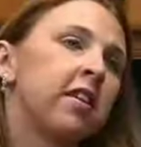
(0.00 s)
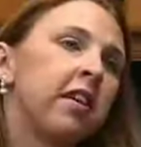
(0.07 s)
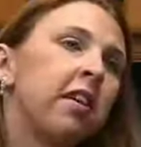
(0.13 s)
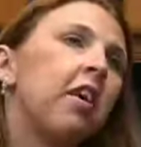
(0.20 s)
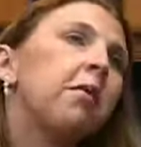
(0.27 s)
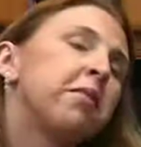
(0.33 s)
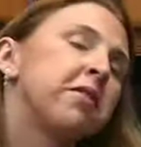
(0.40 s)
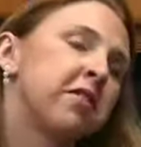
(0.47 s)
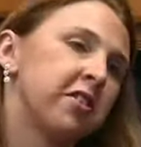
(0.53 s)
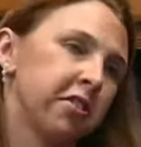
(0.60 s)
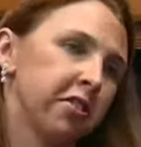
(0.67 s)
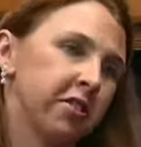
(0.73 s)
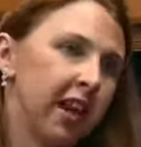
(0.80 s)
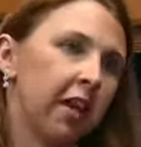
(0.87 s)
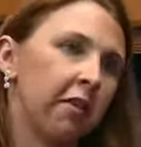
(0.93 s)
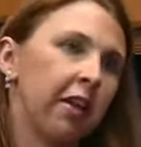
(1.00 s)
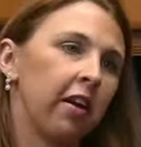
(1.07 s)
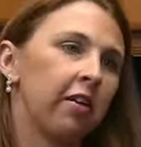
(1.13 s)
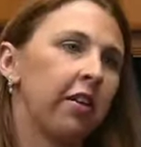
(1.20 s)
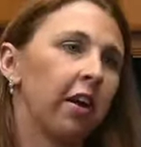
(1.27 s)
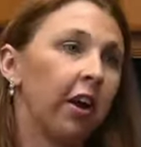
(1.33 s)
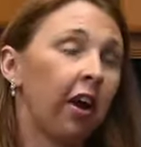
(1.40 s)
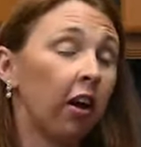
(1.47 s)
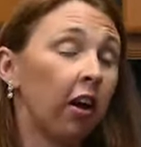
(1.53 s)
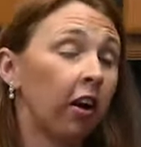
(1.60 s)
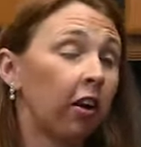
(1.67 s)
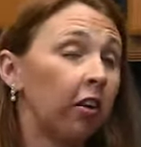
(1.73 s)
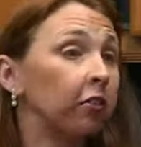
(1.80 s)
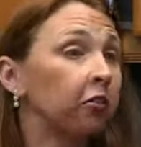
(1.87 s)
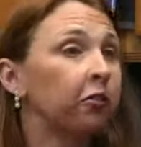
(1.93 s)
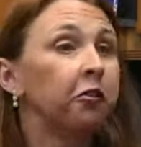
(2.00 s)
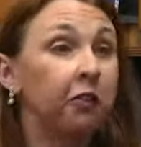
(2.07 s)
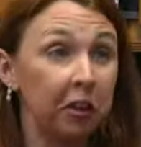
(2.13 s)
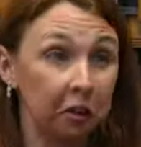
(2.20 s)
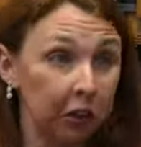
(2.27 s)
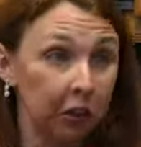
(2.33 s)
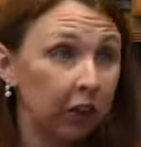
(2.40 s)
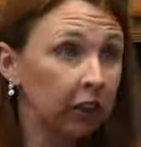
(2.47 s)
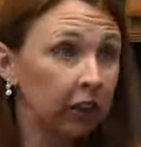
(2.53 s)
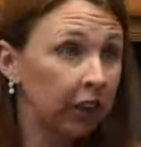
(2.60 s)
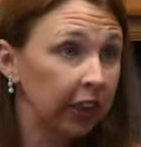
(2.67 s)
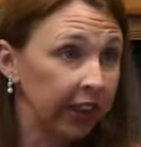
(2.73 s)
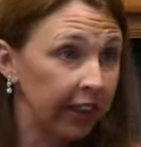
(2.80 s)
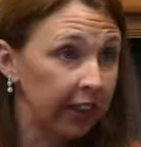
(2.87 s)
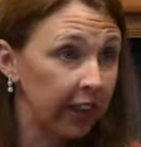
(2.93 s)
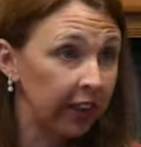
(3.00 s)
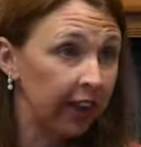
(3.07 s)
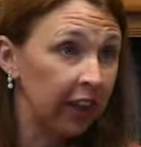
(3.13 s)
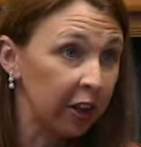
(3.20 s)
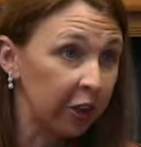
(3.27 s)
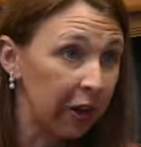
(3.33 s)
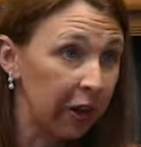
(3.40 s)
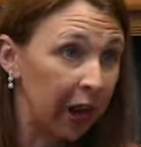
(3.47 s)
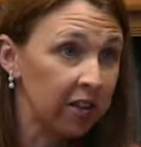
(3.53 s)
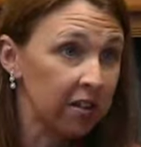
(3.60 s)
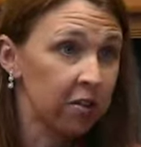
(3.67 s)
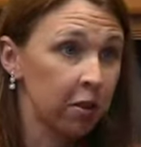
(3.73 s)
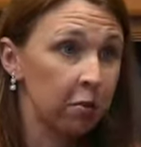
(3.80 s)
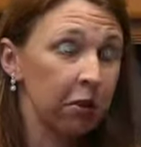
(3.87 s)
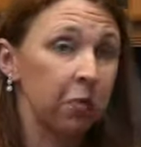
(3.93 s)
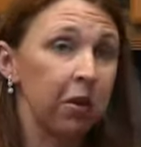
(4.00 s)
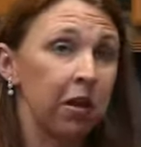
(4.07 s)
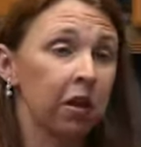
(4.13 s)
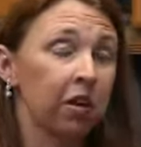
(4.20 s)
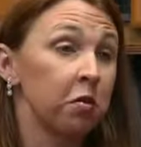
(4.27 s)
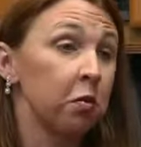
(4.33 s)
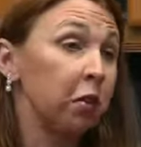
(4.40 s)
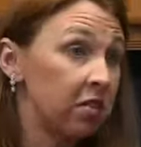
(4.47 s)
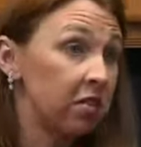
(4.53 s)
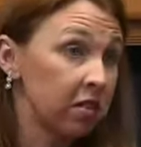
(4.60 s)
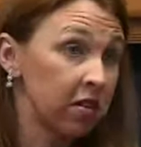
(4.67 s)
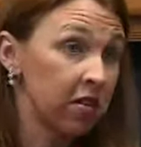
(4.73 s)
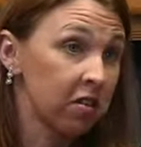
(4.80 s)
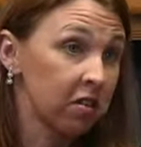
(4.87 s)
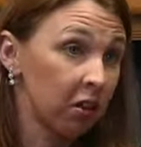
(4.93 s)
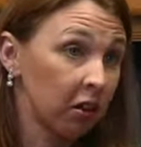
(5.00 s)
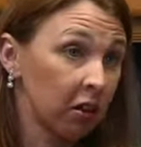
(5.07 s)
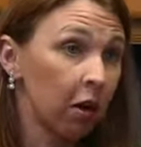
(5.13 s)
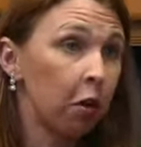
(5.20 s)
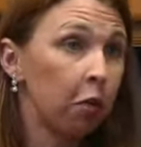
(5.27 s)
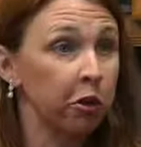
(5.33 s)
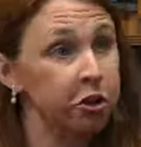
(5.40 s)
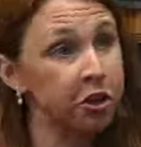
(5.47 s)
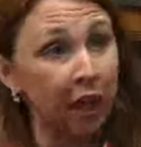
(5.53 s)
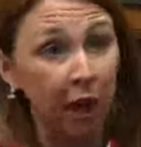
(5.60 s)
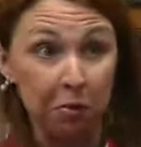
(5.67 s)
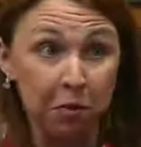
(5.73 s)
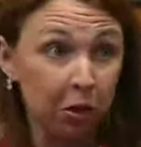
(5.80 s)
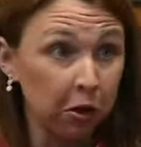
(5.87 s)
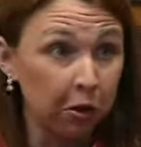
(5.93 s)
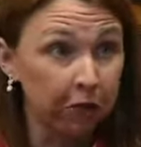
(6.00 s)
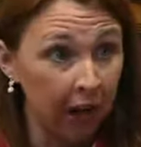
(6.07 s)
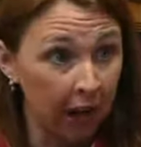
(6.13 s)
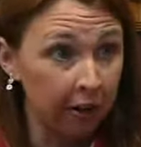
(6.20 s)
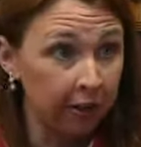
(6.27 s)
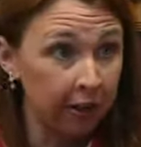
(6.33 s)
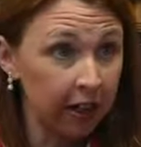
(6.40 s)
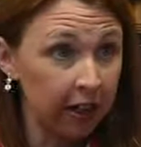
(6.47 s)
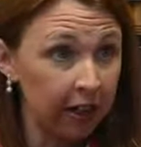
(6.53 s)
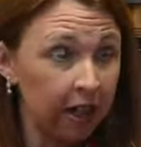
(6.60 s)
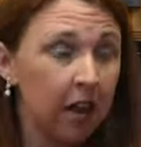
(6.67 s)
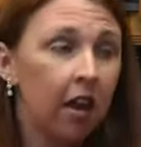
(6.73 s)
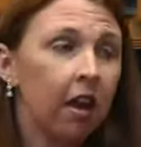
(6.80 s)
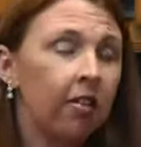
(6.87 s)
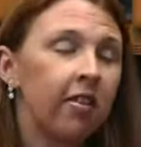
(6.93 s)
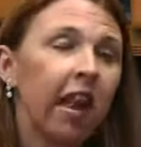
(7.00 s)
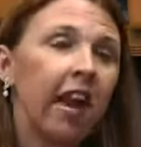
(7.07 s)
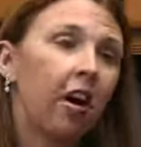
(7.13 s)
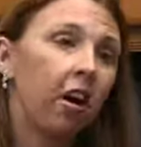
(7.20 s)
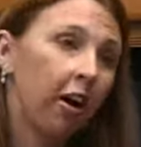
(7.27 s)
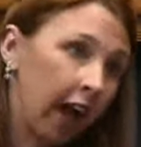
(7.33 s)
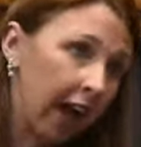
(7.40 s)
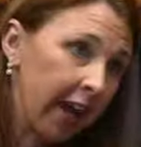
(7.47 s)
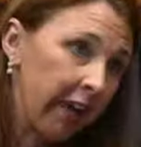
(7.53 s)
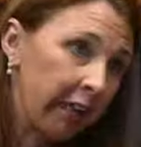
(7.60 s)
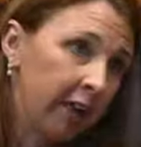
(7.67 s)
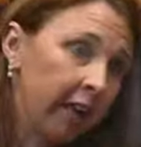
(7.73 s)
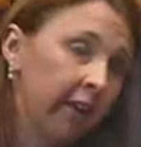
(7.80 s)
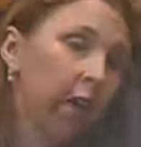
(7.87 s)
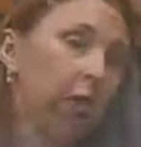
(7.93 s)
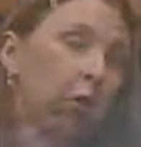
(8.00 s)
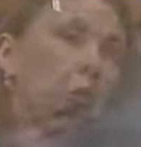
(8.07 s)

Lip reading: There are positions out there. They are fewer than in the past simply because businesses are more skeptical of hiring. They are hiring.